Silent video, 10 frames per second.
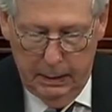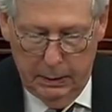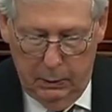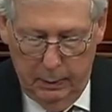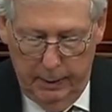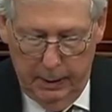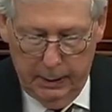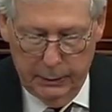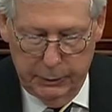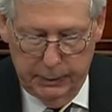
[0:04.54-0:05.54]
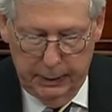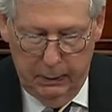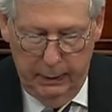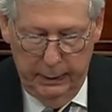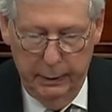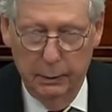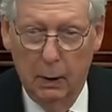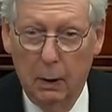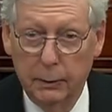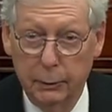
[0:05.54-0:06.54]
told Americans what they already knew
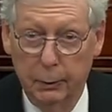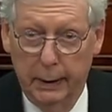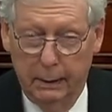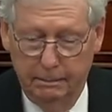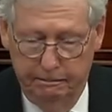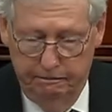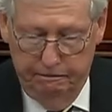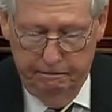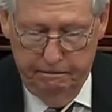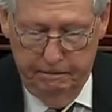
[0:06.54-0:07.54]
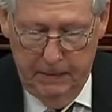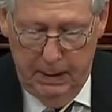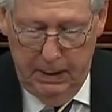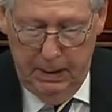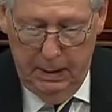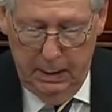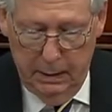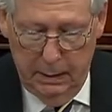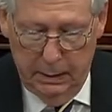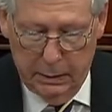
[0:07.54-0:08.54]
all too well.
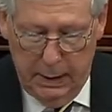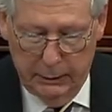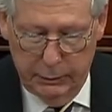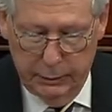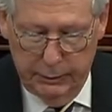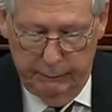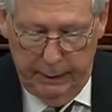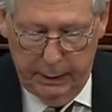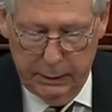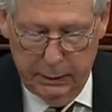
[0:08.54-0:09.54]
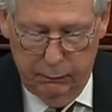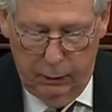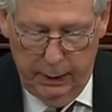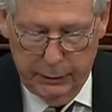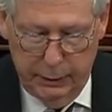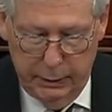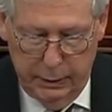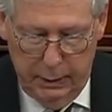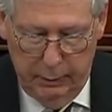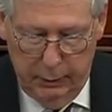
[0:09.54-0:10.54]
The disastrous effects of Washington
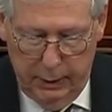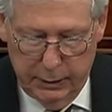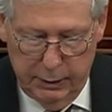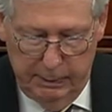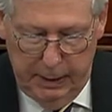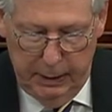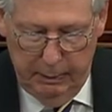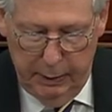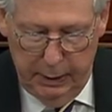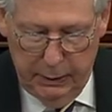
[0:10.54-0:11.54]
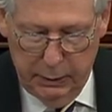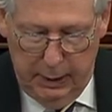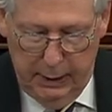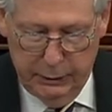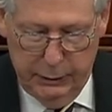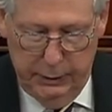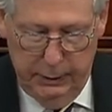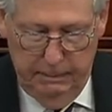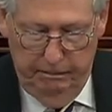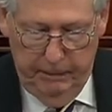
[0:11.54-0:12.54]
Democrats' spending binge last
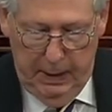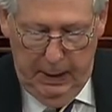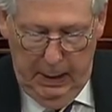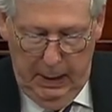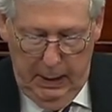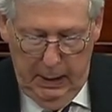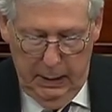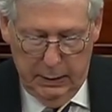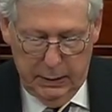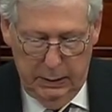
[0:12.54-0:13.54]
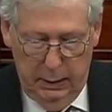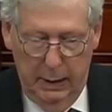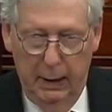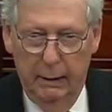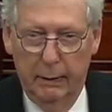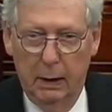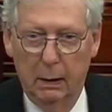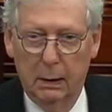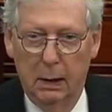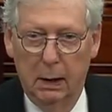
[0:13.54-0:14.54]
year still have our
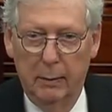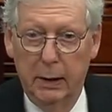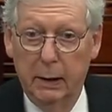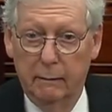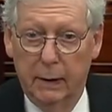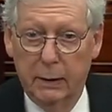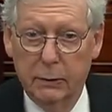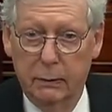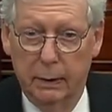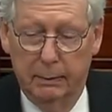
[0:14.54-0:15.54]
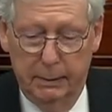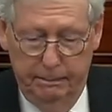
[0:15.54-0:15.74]
economy in a vice grip.